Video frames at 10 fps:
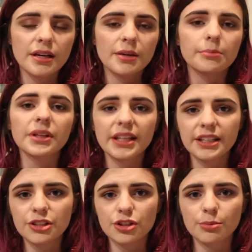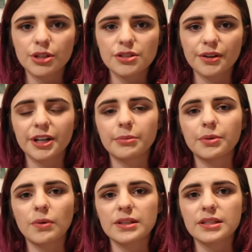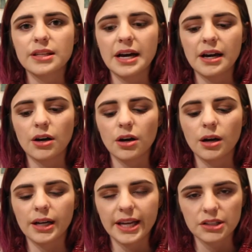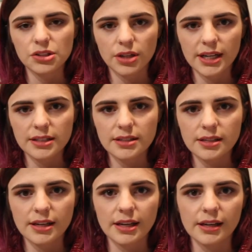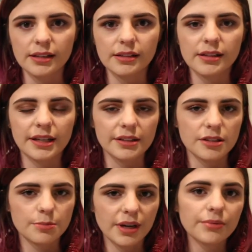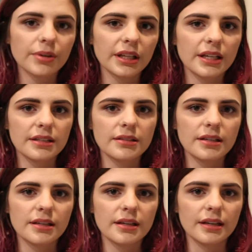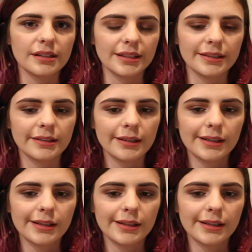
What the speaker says: malignant tumors are going to be ones that are cancerous and they can spread really easy, and